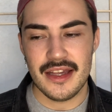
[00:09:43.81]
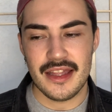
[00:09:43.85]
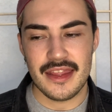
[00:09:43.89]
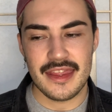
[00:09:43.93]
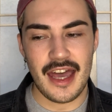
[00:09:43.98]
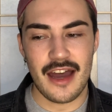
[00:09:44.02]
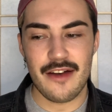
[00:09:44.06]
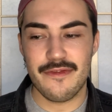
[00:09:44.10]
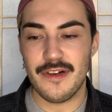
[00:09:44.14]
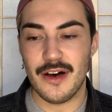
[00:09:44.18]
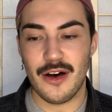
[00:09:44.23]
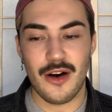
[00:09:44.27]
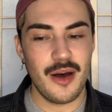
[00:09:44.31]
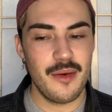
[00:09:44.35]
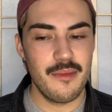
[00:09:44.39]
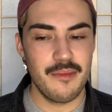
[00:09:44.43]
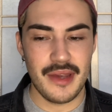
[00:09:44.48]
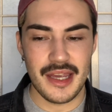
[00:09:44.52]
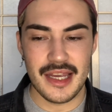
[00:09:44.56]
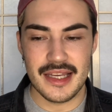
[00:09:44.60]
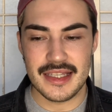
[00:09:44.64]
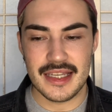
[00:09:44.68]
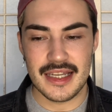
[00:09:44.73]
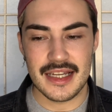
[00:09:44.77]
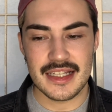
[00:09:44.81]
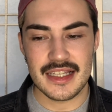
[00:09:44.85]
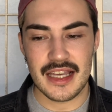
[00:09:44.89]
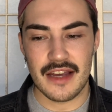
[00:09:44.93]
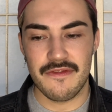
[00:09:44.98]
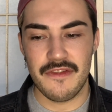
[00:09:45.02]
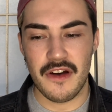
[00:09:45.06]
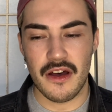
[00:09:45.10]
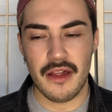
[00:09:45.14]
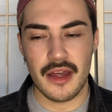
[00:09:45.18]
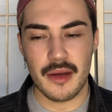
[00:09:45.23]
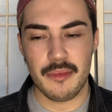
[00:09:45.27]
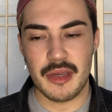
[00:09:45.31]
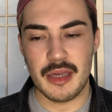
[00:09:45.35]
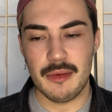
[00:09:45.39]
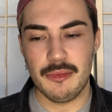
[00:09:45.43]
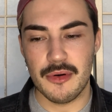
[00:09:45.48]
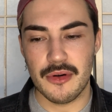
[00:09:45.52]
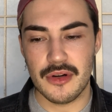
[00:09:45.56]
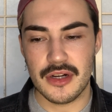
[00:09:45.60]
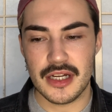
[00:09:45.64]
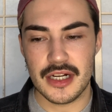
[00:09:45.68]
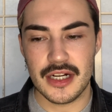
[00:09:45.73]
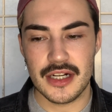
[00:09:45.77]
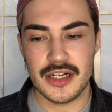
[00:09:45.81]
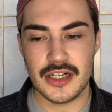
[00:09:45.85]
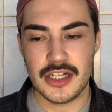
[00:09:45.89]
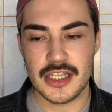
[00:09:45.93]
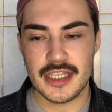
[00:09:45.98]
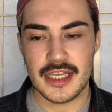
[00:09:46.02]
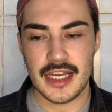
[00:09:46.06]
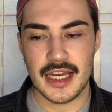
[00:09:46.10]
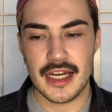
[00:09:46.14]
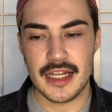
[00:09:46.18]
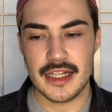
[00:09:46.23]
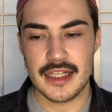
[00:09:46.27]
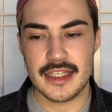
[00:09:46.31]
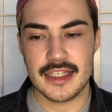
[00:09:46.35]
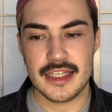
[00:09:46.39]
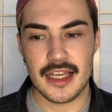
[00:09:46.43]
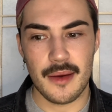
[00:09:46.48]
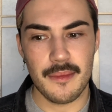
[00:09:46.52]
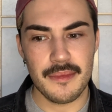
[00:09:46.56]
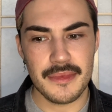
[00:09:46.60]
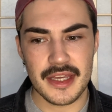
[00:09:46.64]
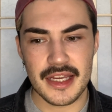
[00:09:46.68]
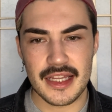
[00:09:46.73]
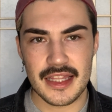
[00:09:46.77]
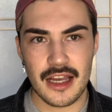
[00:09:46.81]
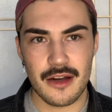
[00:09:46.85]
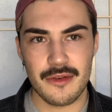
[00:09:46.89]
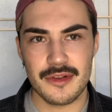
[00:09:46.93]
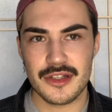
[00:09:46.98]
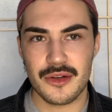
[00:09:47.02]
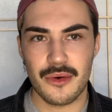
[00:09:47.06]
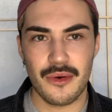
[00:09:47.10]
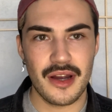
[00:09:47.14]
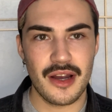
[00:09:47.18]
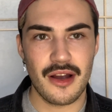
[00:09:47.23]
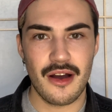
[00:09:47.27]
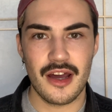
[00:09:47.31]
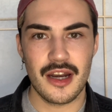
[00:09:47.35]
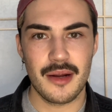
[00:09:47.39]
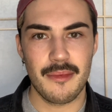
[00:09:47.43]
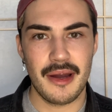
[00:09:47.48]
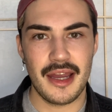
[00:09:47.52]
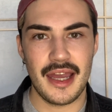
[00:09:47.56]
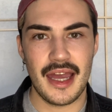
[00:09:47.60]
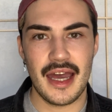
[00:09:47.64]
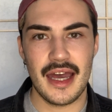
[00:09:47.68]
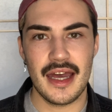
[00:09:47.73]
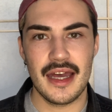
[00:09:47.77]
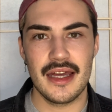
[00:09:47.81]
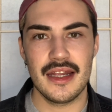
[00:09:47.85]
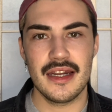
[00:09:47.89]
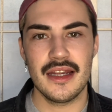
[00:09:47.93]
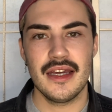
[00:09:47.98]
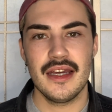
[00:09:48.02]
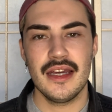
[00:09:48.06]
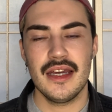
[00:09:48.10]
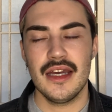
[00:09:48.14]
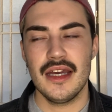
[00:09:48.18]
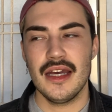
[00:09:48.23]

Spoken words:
that felt amazing because I felt like people could understand something that was going on in my head.